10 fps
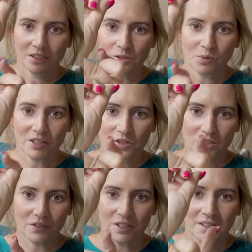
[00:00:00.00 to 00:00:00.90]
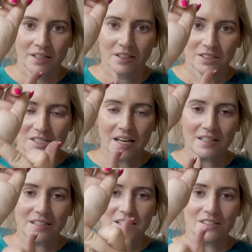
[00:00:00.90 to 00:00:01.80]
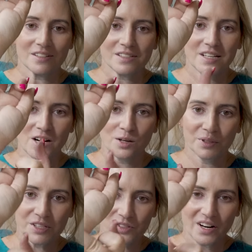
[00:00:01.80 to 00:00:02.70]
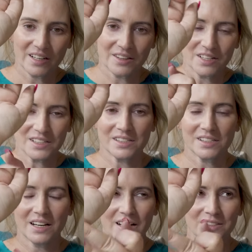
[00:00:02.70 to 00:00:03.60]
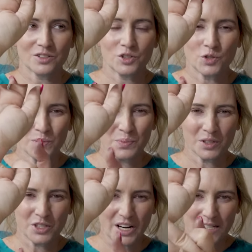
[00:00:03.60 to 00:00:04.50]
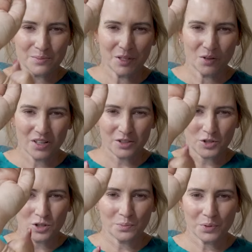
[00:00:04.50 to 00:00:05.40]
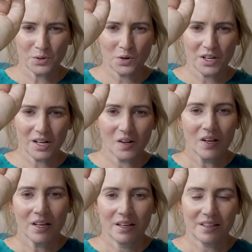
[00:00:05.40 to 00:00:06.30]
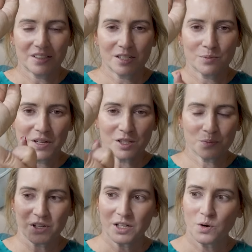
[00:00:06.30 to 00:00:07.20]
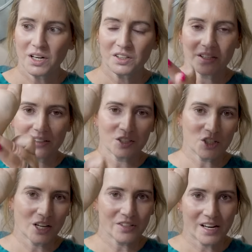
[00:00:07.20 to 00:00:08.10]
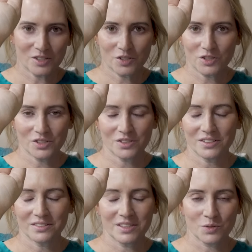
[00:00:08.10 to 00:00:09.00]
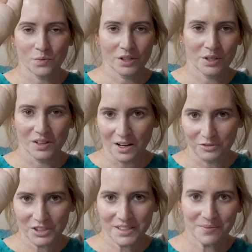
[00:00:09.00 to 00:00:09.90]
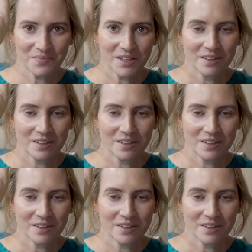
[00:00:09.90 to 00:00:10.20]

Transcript: swatch of it. The scent isn't terribly strong. I think it's got juniper, jasmine oil, or juniper oil, and it dissipates pretty quickly, and the gel texture is really lovely.